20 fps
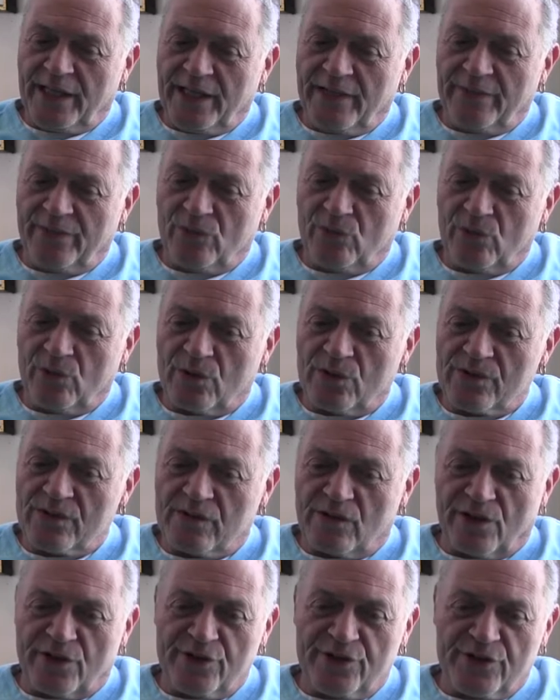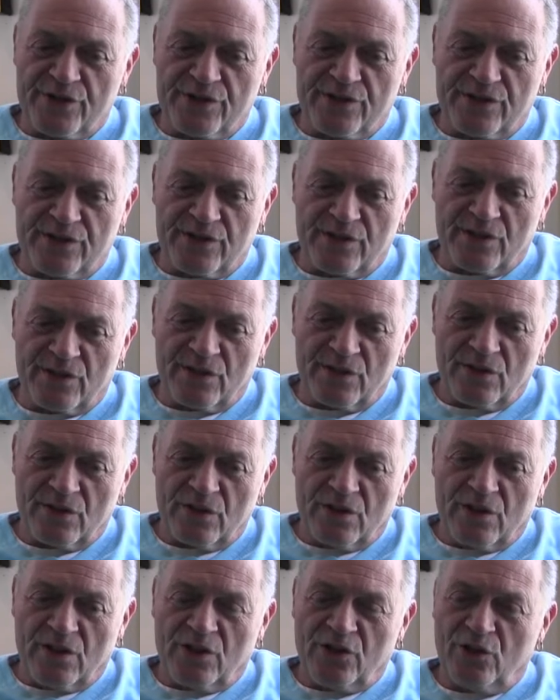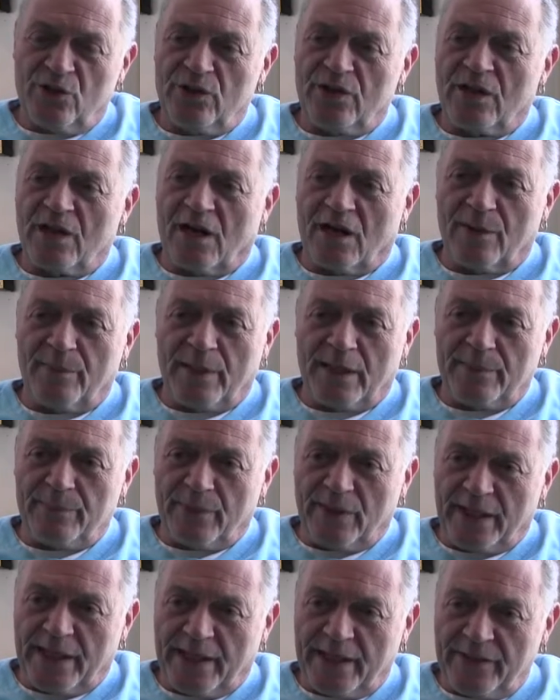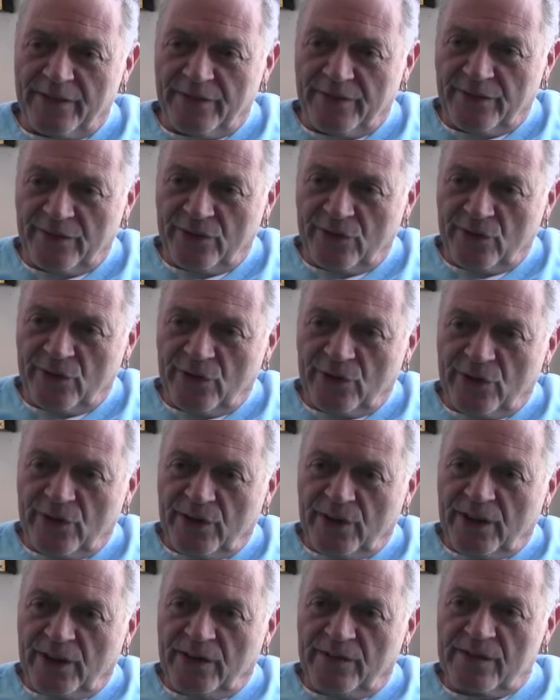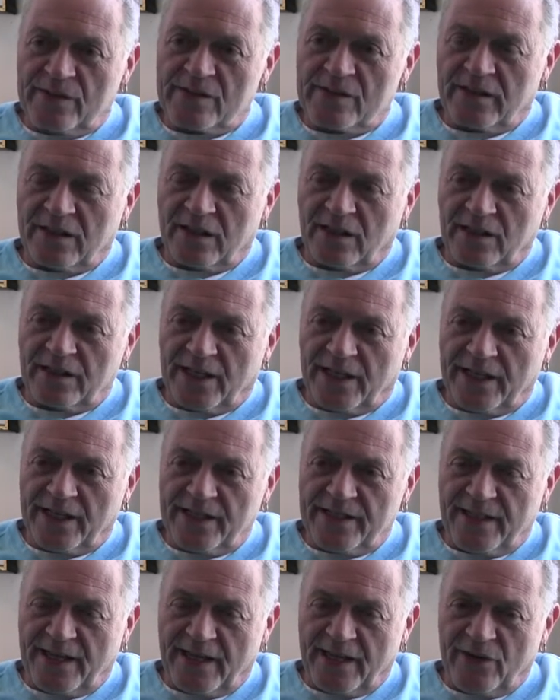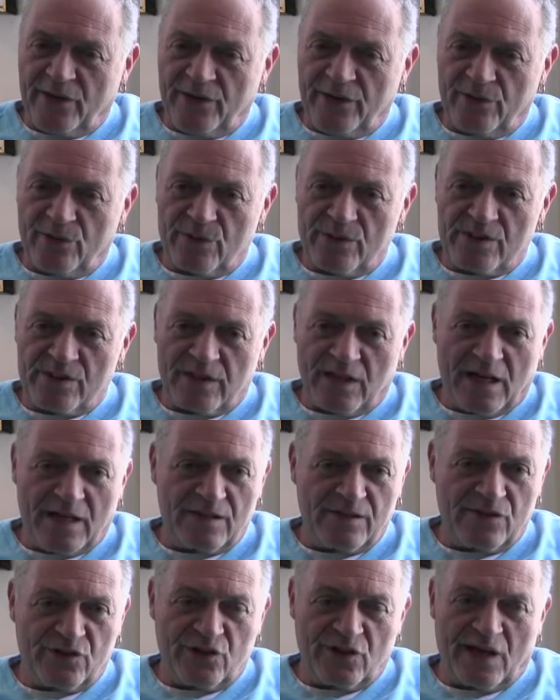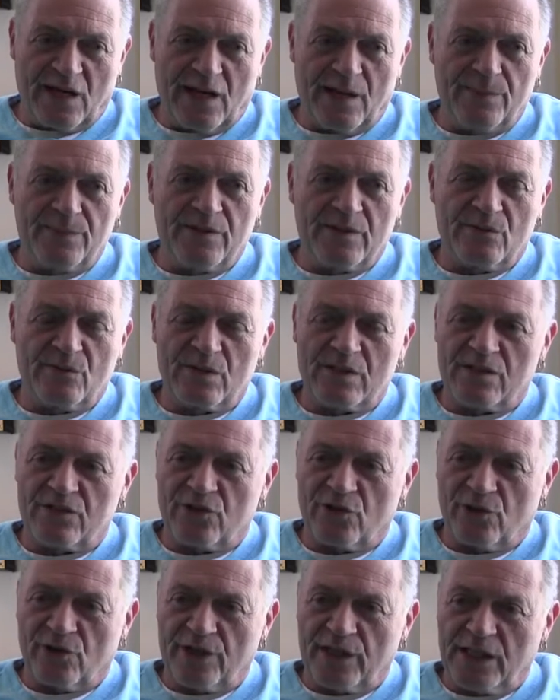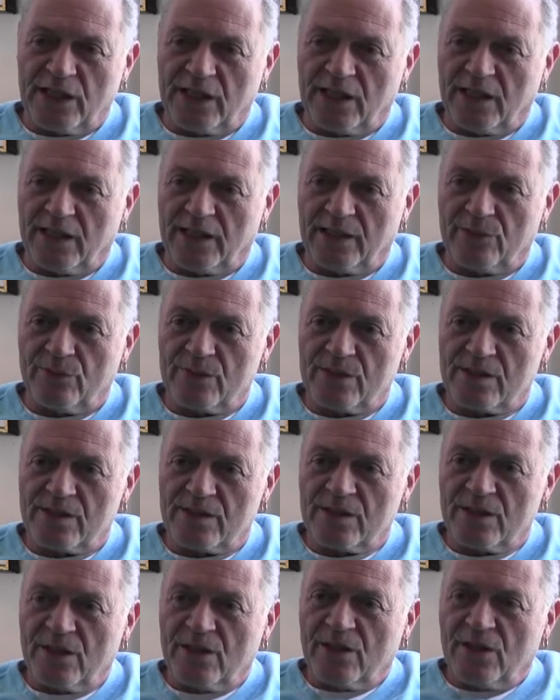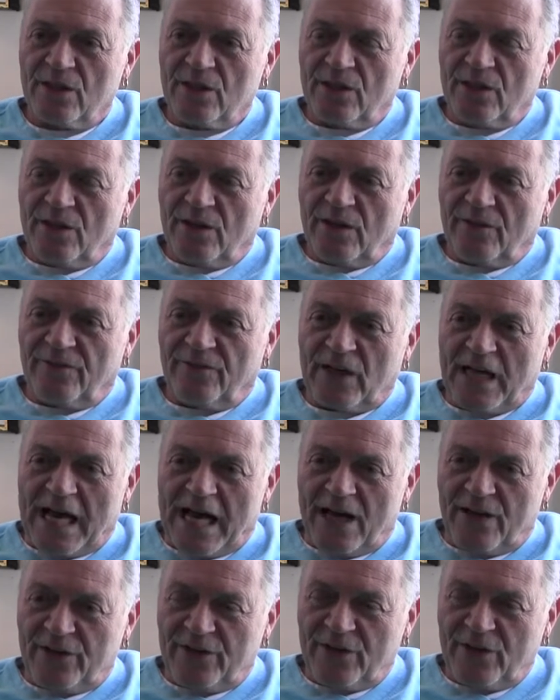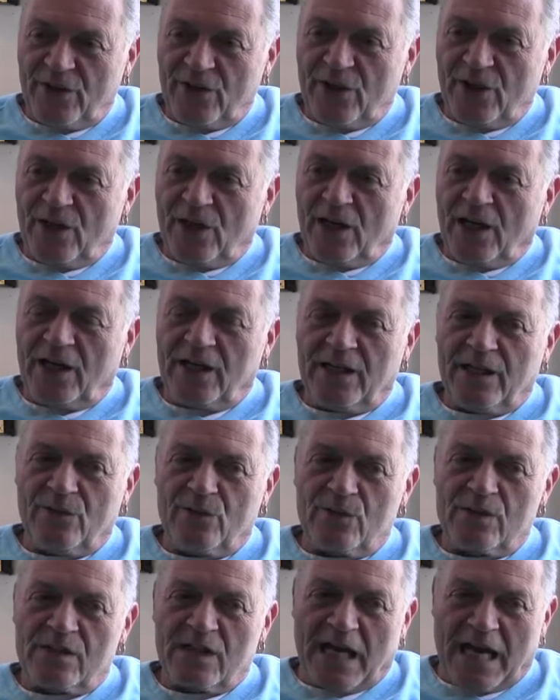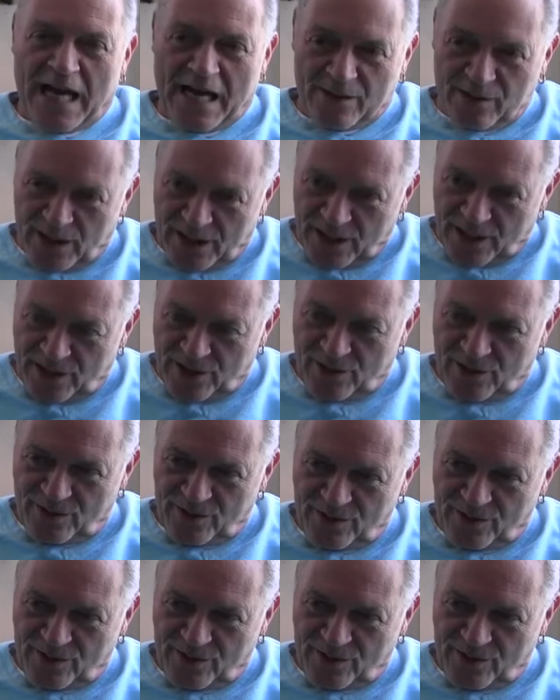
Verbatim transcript: had the world's largest union carbide plant in this little tiny town. There was lots of jobs, it was dirty and it was flat and it was Catholic.